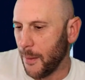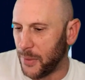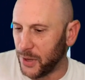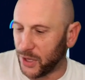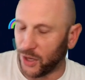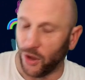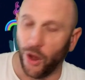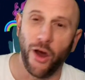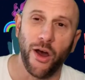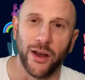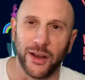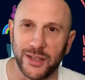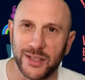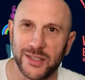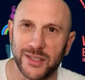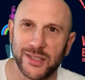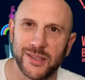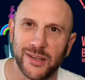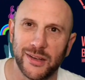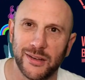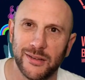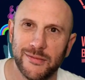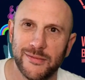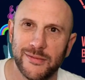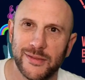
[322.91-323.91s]

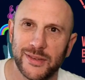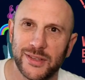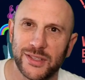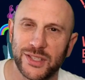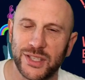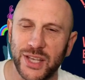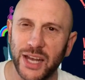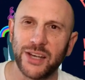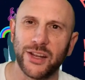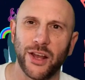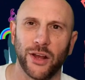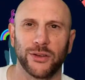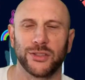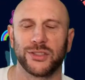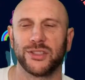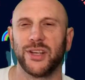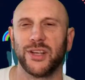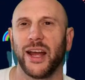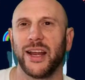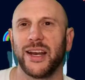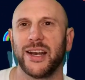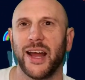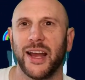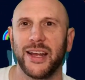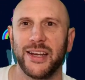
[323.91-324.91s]
Because skin color is
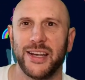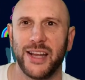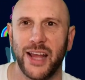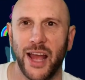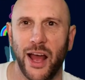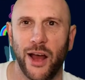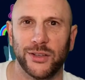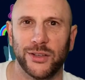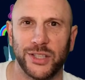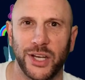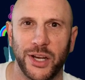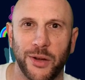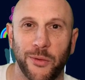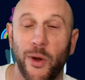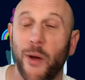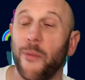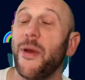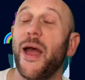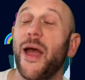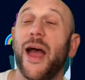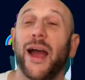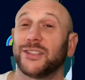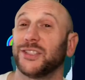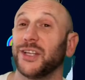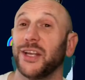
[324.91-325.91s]
not an ideology.
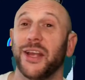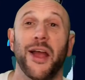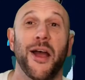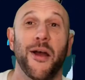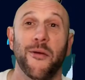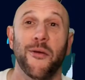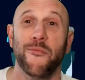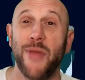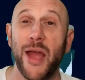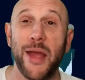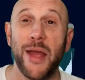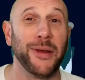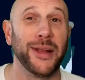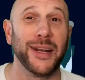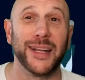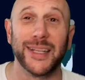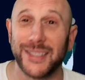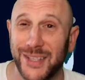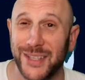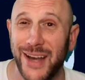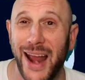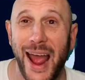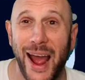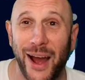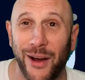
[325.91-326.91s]
Well, actually, maybe it
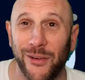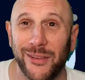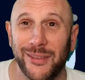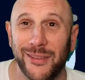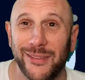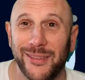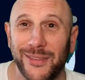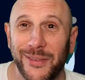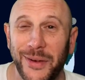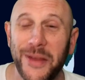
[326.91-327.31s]
is now.